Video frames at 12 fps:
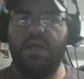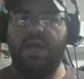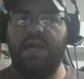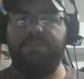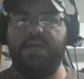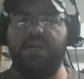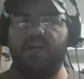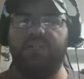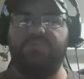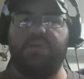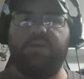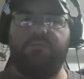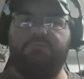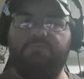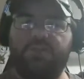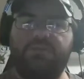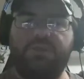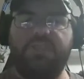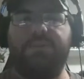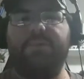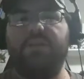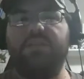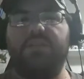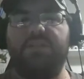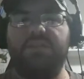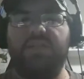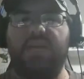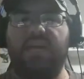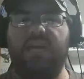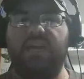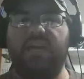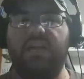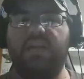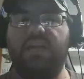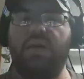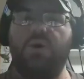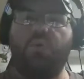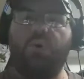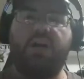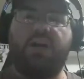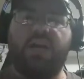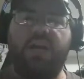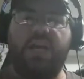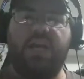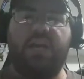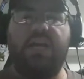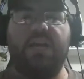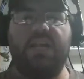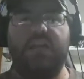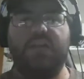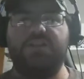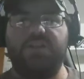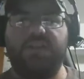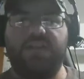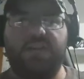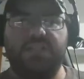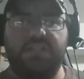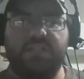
And because we ritual summoned using Eodin, we are gaining an extra 1,000